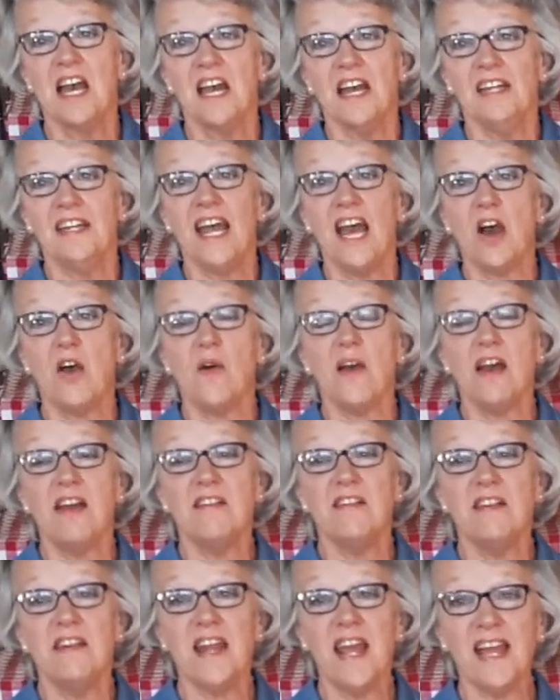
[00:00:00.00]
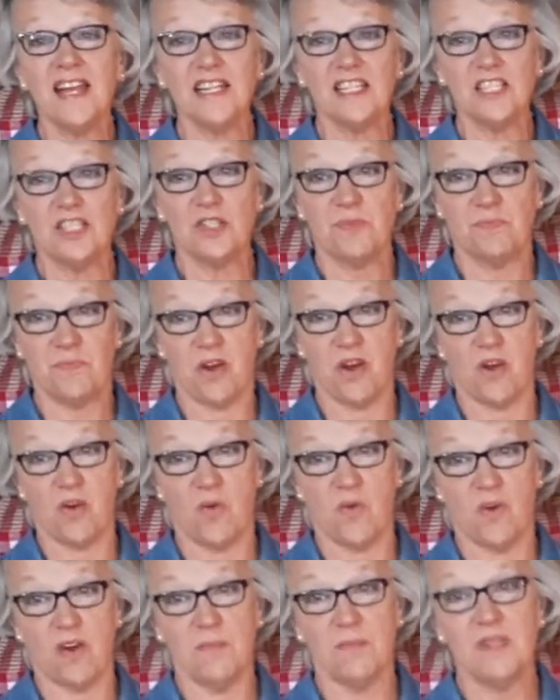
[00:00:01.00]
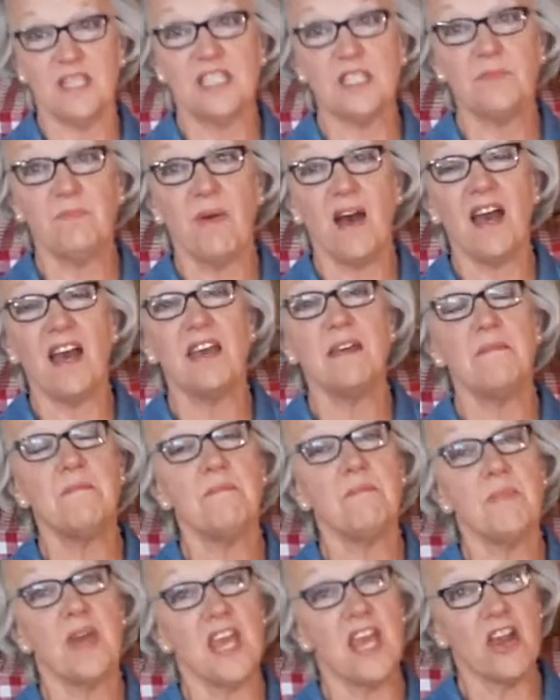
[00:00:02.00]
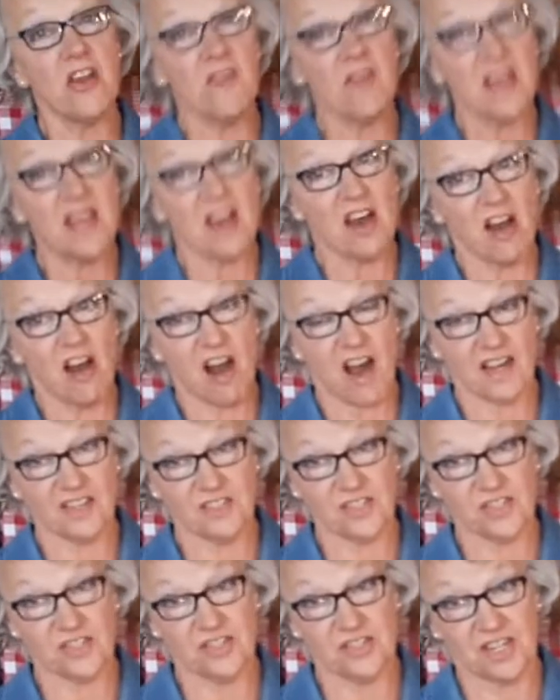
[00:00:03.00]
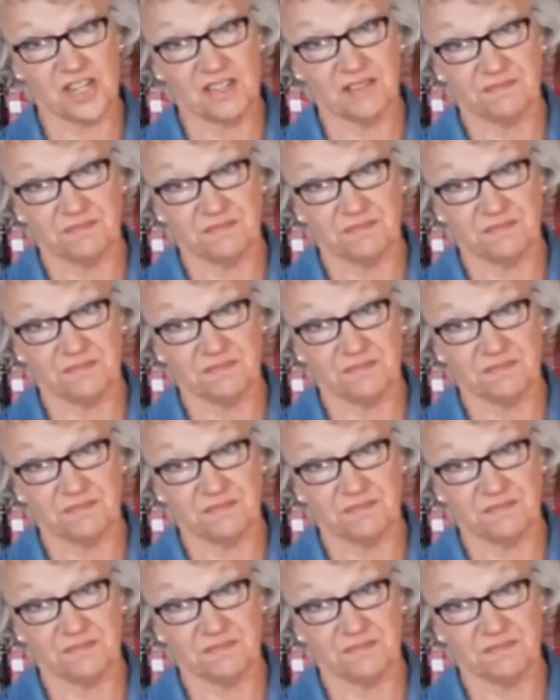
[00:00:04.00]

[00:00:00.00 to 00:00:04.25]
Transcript: Now our next poem is by Mary Austin.